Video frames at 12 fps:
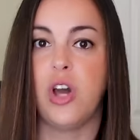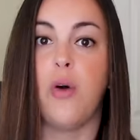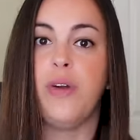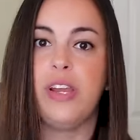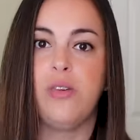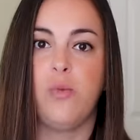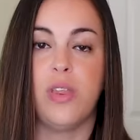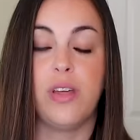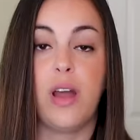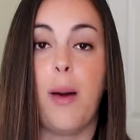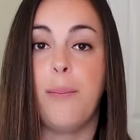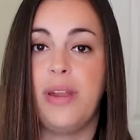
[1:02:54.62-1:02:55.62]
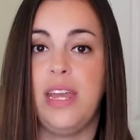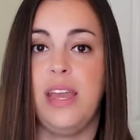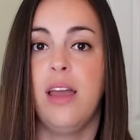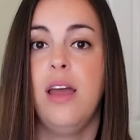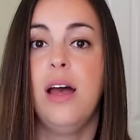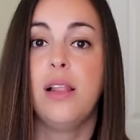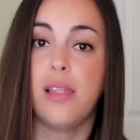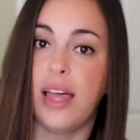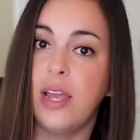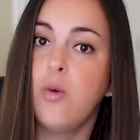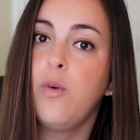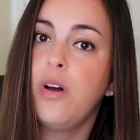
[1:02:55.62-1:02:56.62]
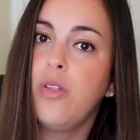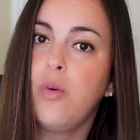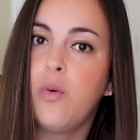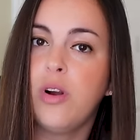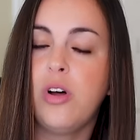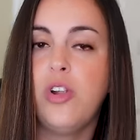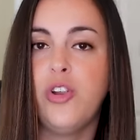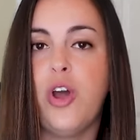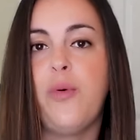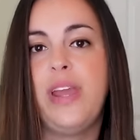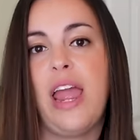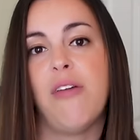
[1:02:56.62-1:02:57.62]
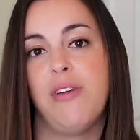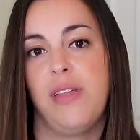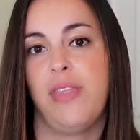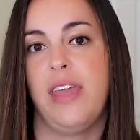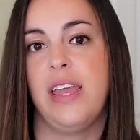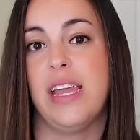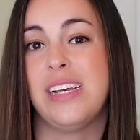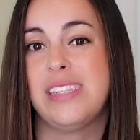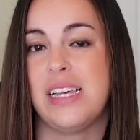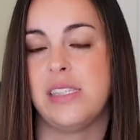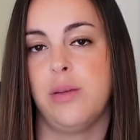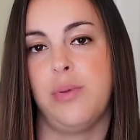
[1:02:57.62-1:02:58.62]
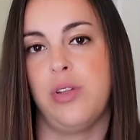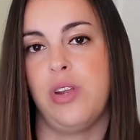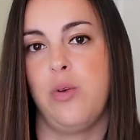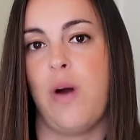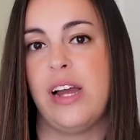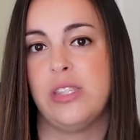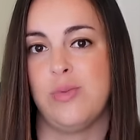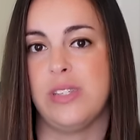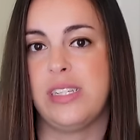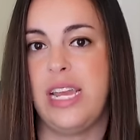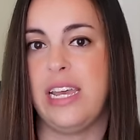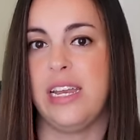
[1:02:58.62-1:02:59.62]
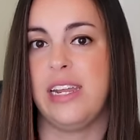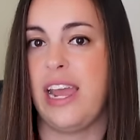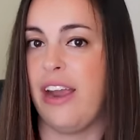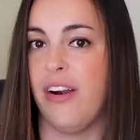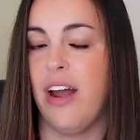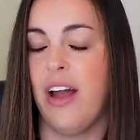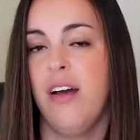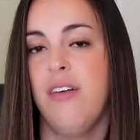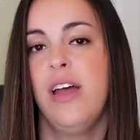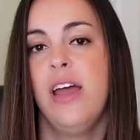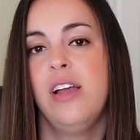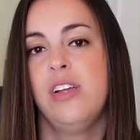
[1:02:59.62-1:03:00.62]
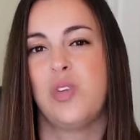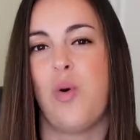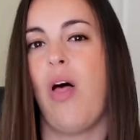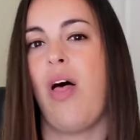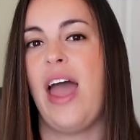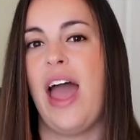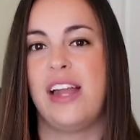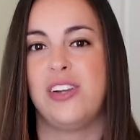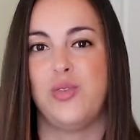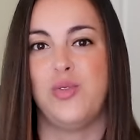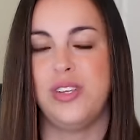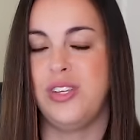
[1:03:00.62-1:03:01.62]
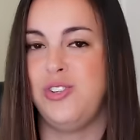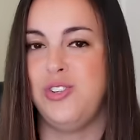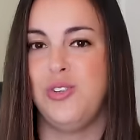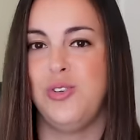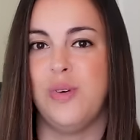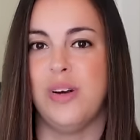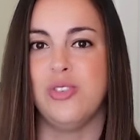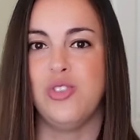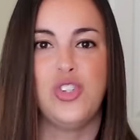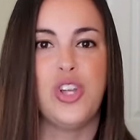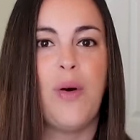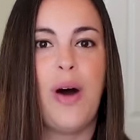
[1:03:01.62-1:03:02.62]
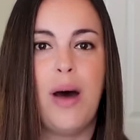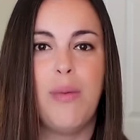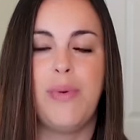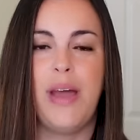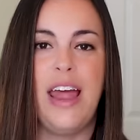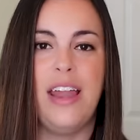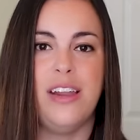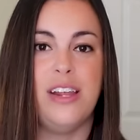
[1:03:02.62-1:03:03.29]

going with a company like Wheel the World, knowing everything accessibility wise was taken care of. So all I had to really do was show up and